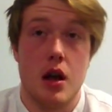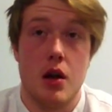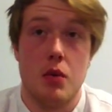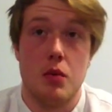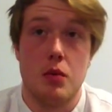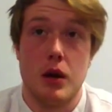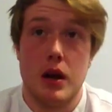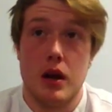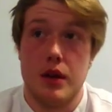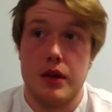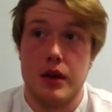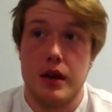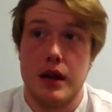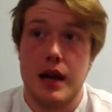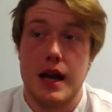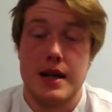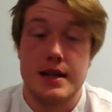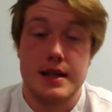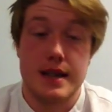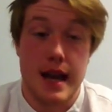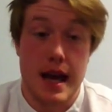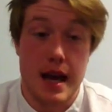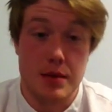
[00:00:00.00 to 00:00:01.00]
well, the
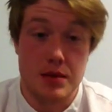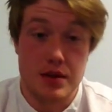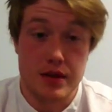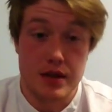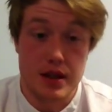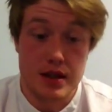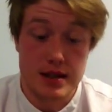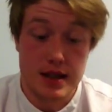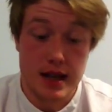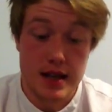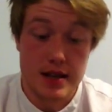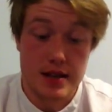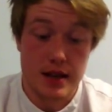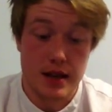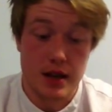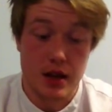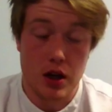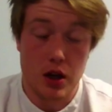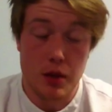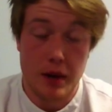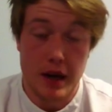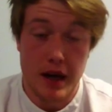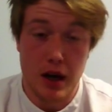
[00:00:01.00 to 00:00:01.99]
last games of the season are
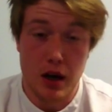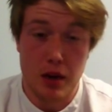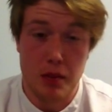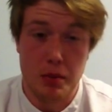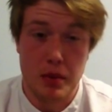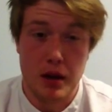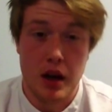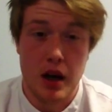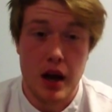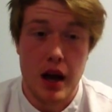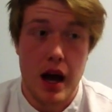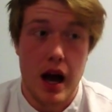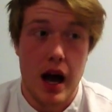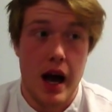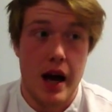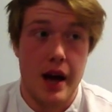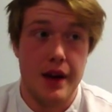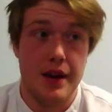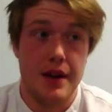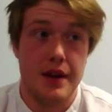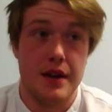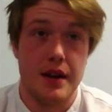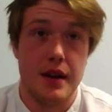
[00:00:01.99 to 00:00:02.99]
coming up,
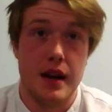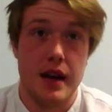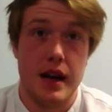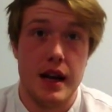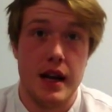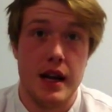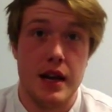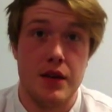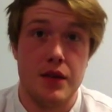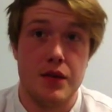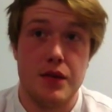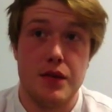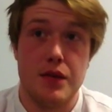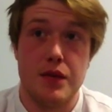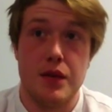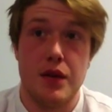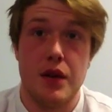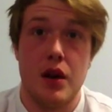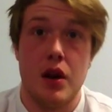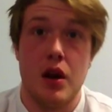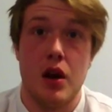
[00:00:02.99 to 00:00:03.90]
and if